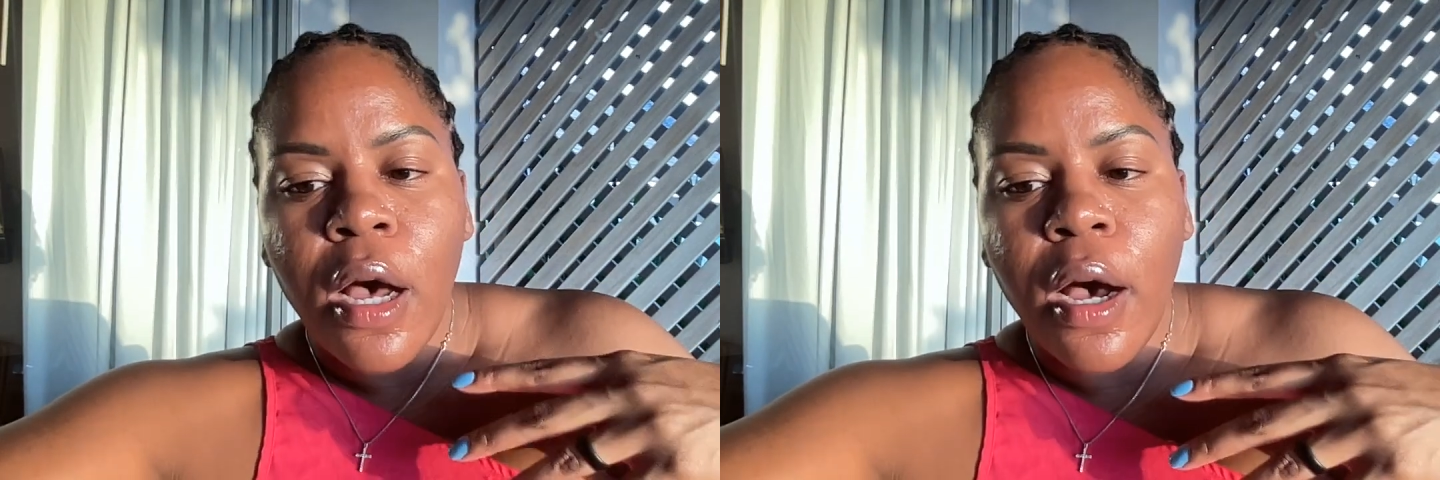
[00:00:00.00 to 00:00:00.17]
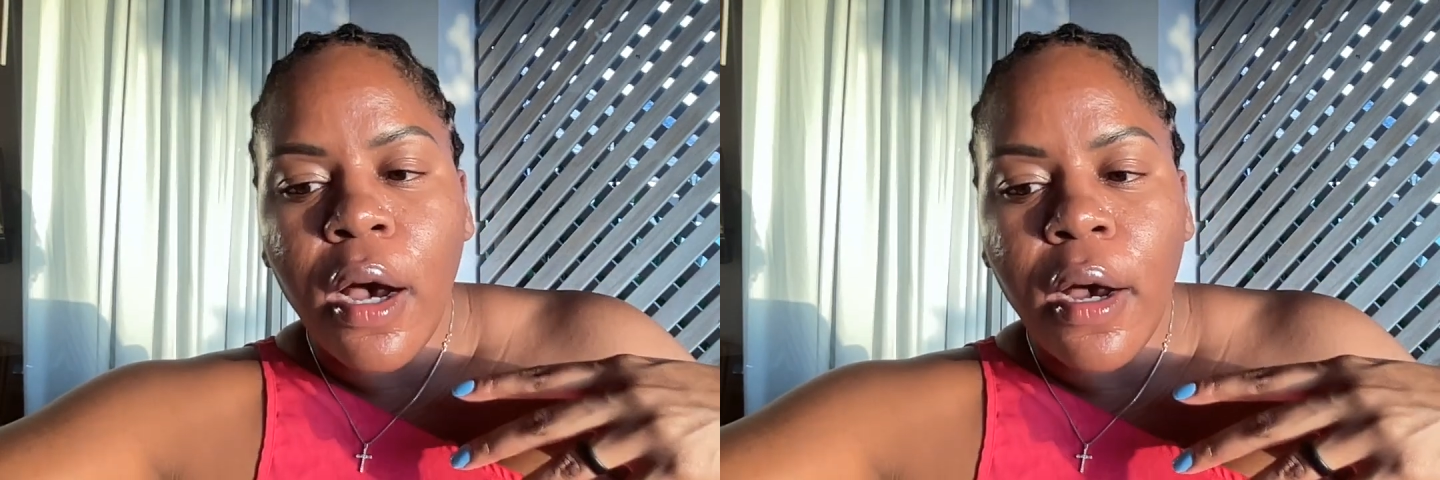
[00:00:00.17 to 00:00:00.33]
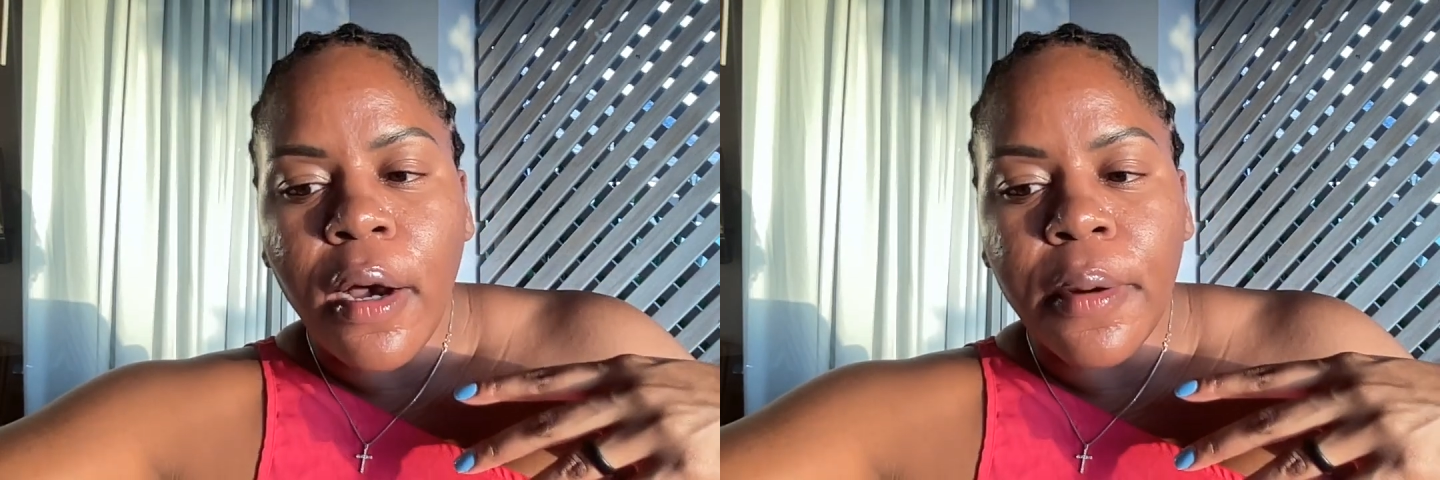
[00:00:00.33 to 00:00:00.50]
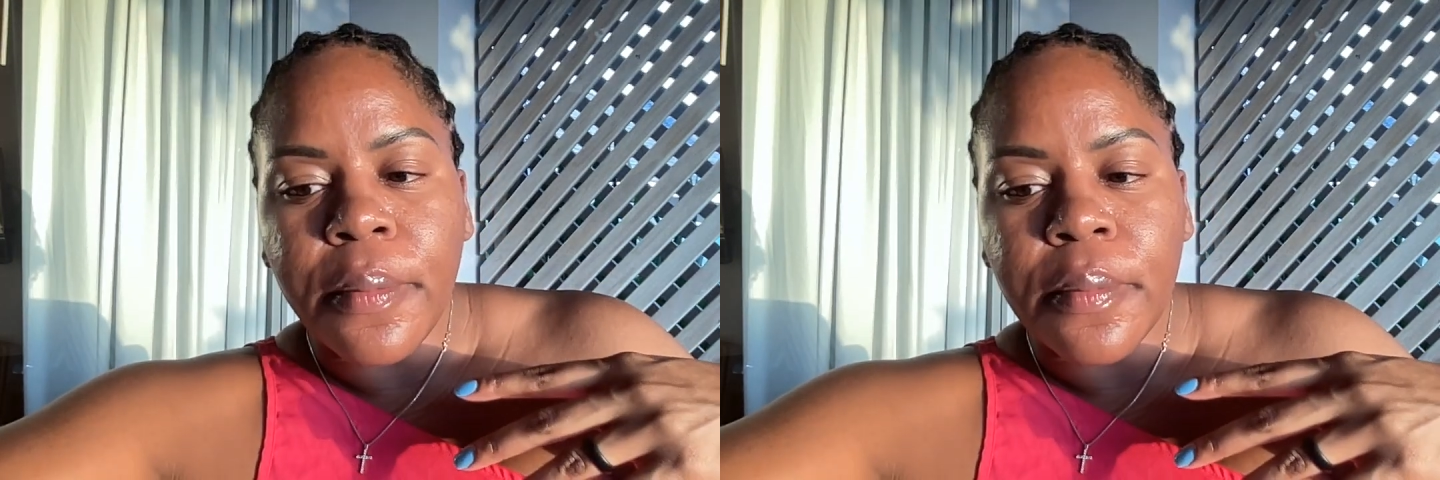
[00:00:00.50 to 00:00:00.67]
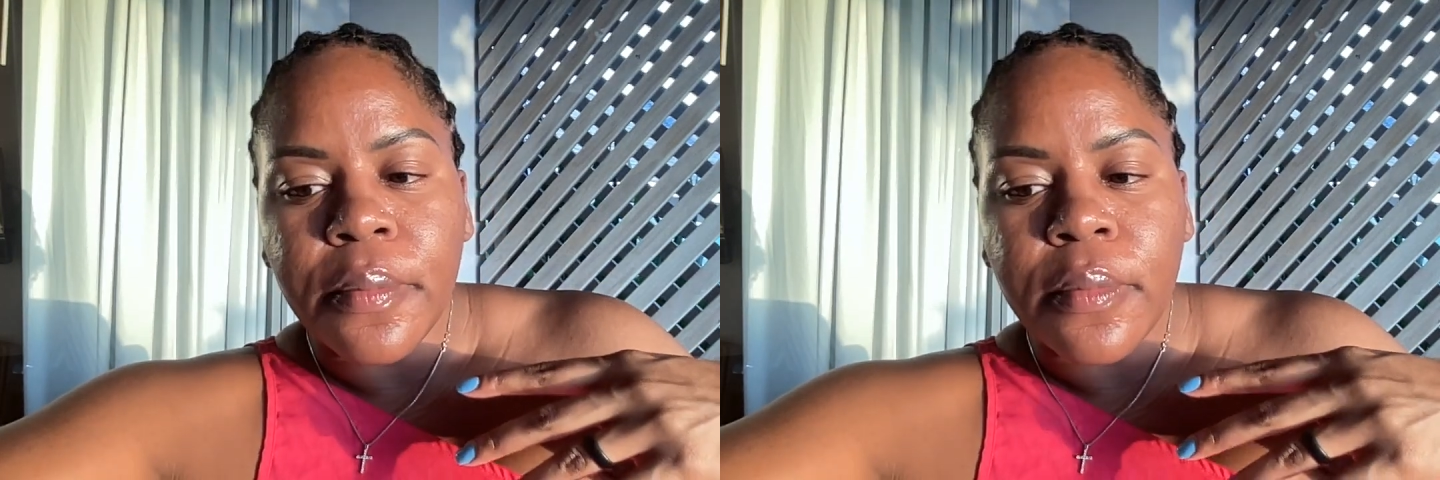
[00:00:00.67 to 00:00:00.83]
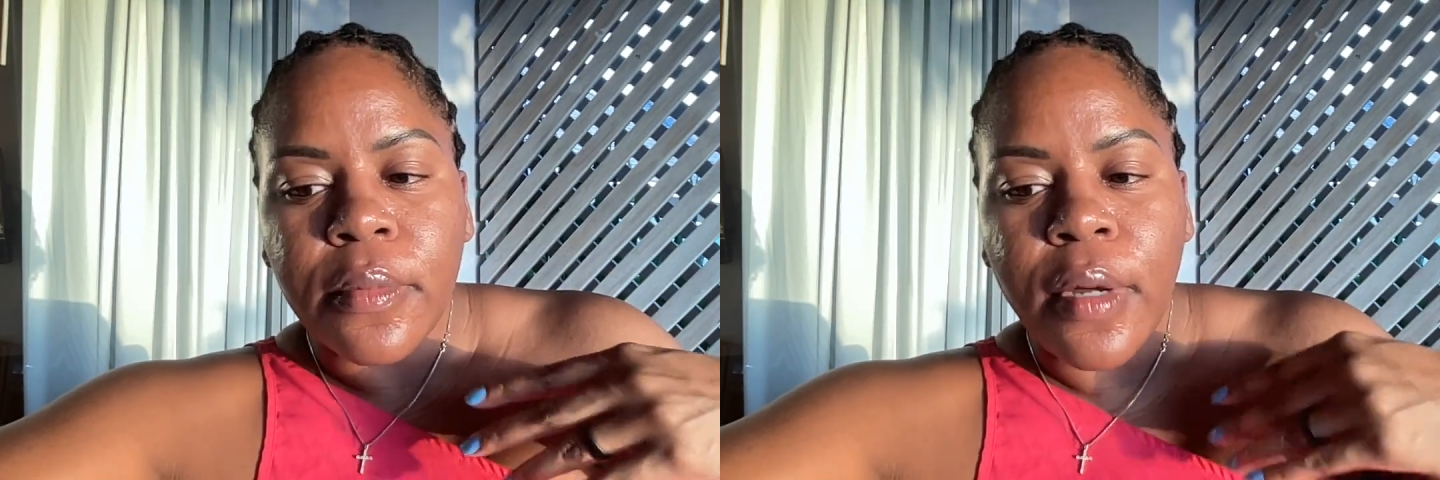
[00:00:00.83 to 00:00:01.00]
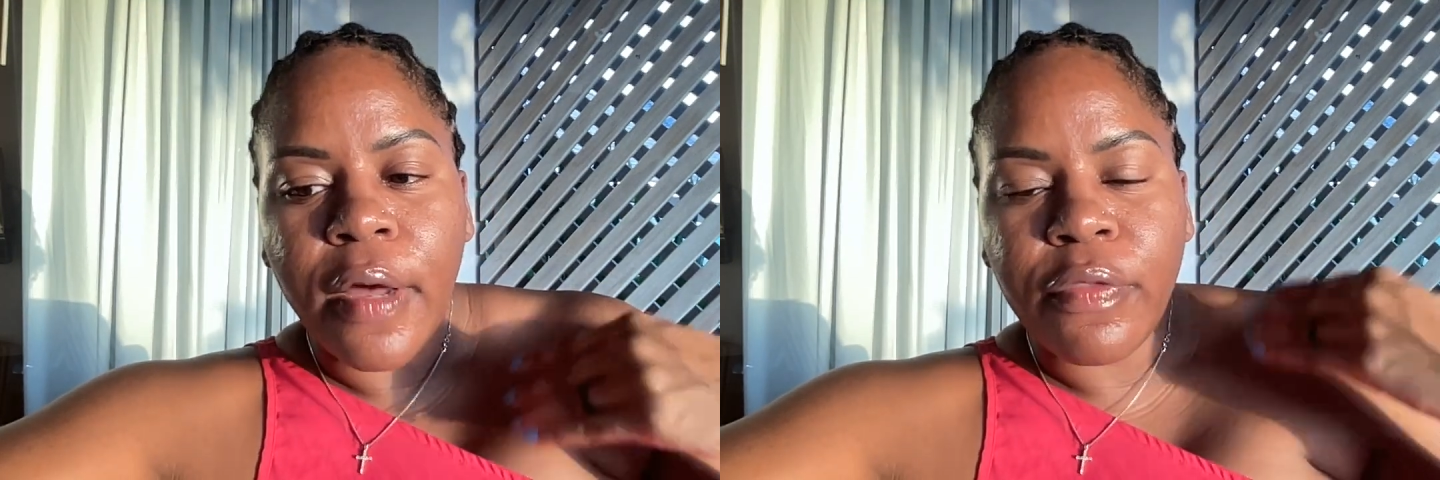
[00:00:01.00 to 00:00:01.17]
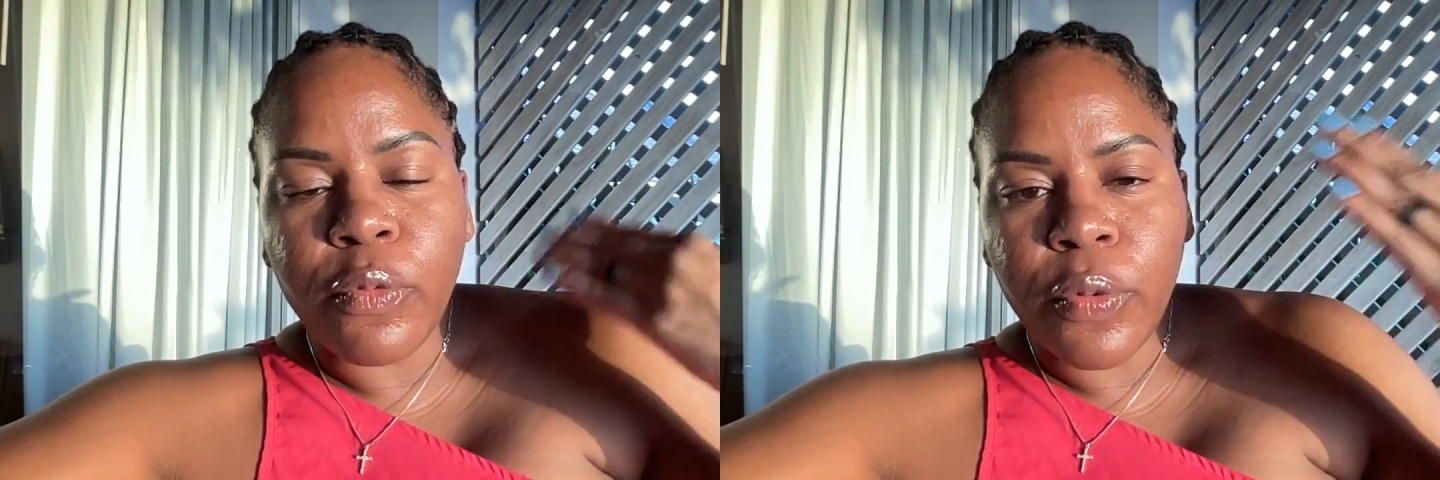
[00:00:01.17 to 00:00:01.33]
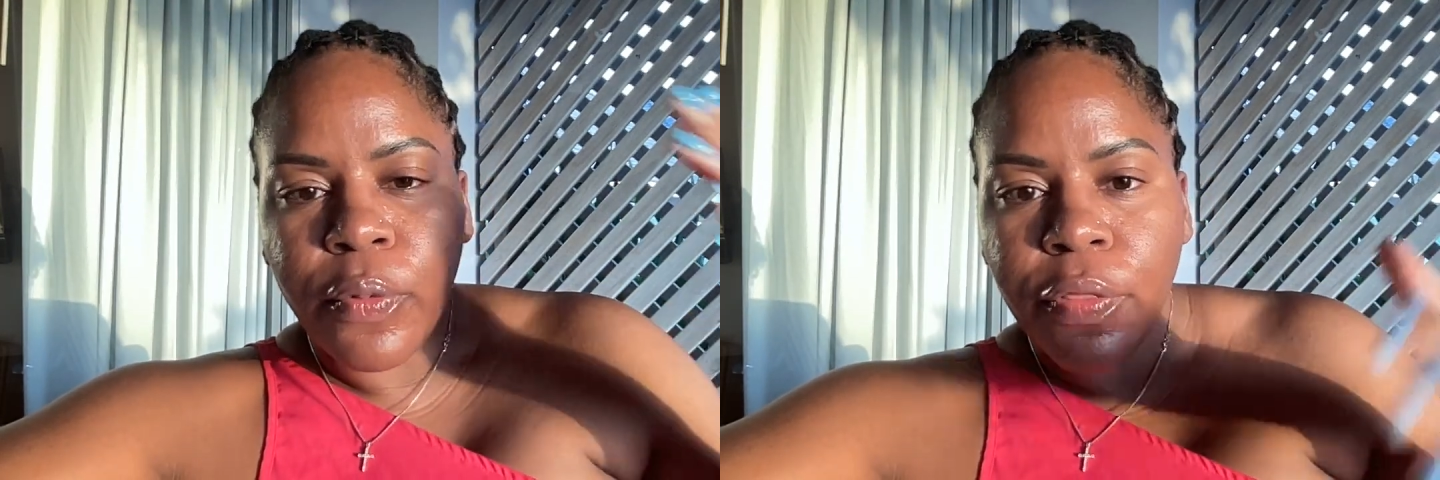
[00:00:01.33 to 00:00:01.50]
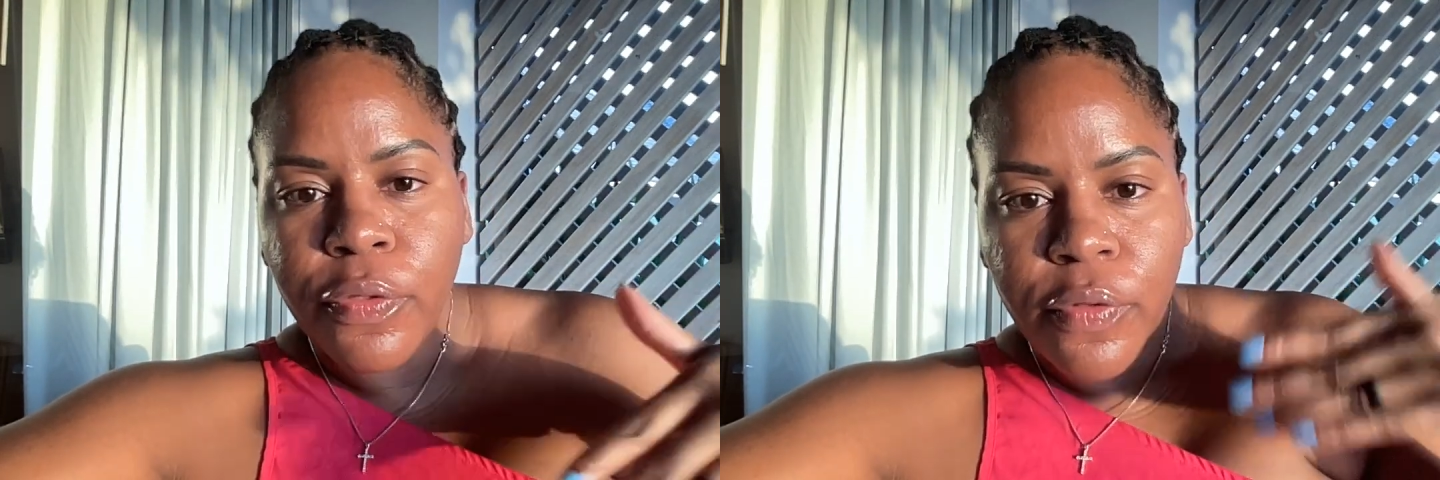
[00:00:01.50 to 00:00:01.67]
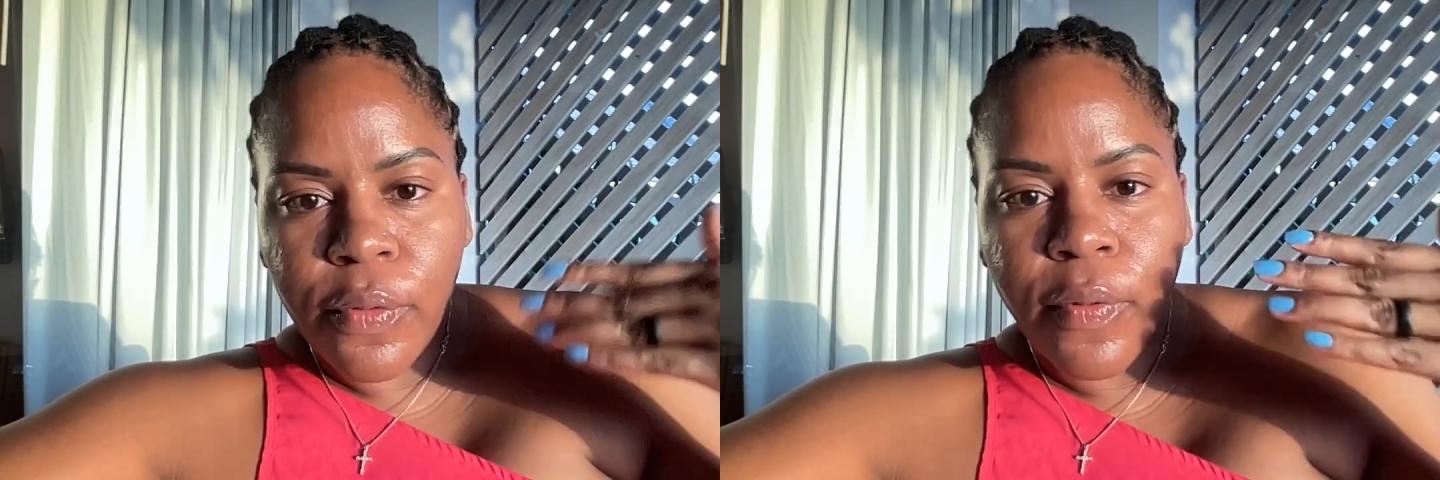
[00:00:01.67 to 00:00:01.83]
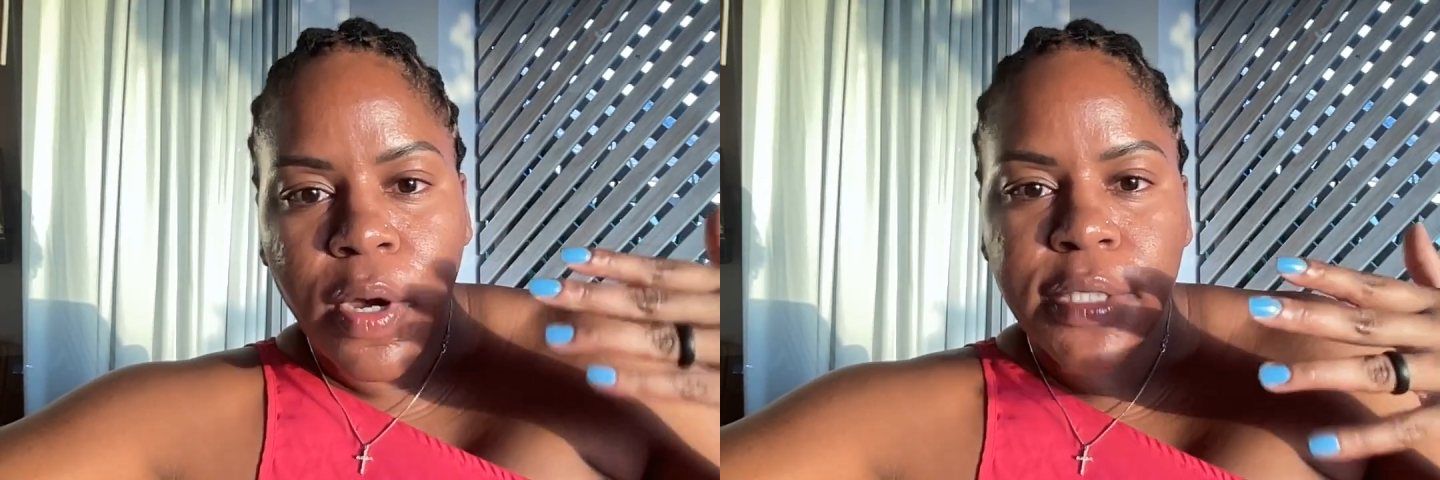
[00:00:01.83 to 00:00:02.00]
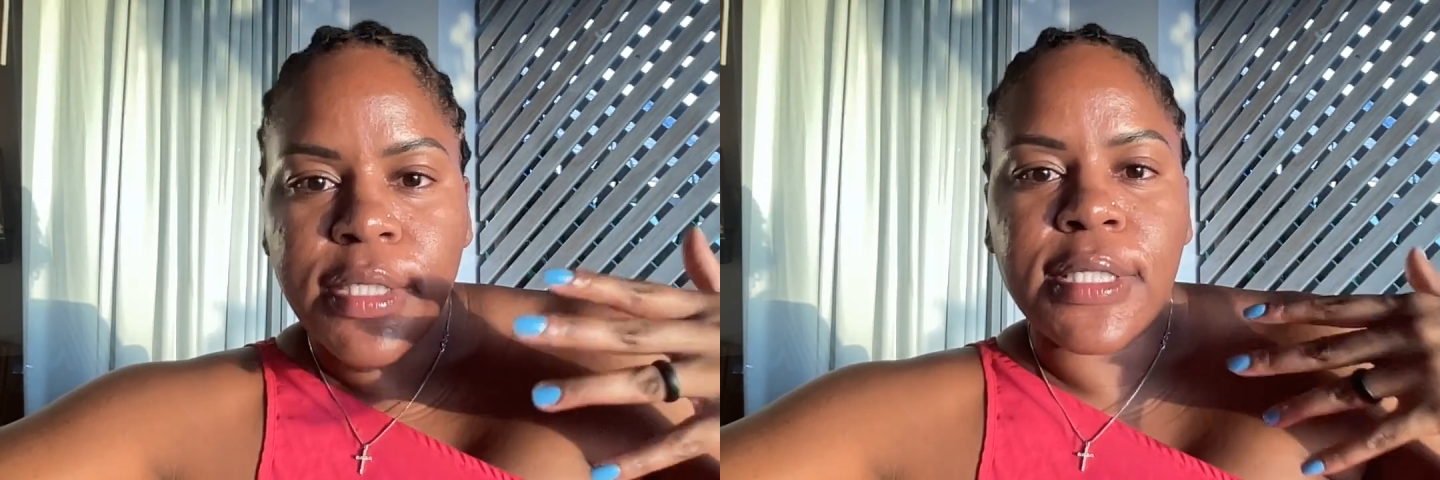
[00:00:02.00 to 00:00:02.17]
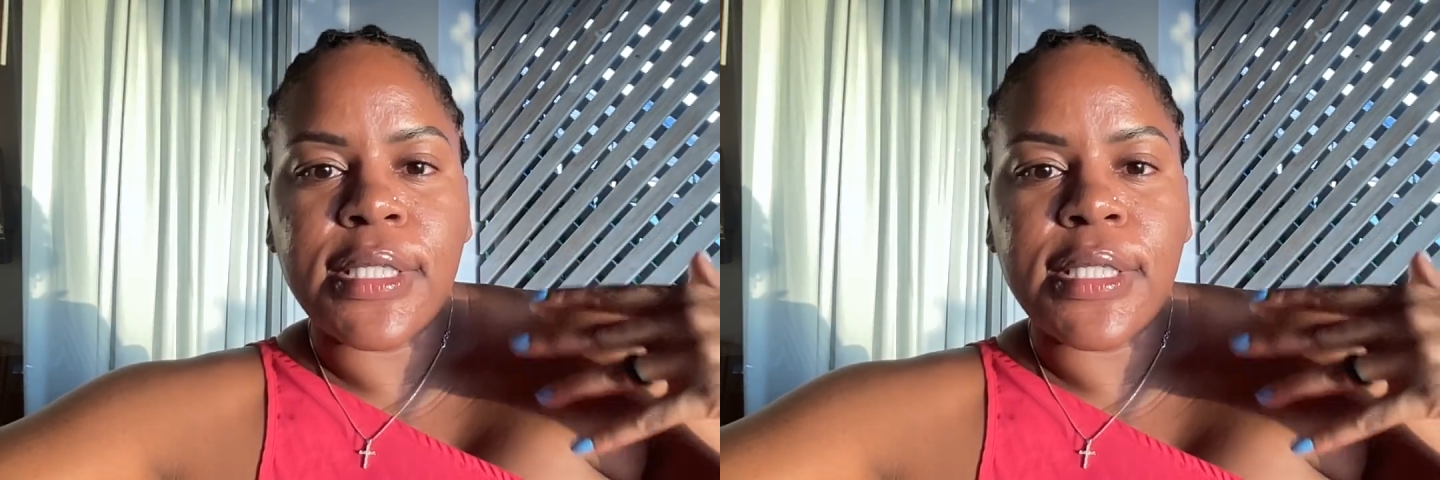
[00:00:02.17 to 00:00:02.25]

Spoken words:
after we went through the process,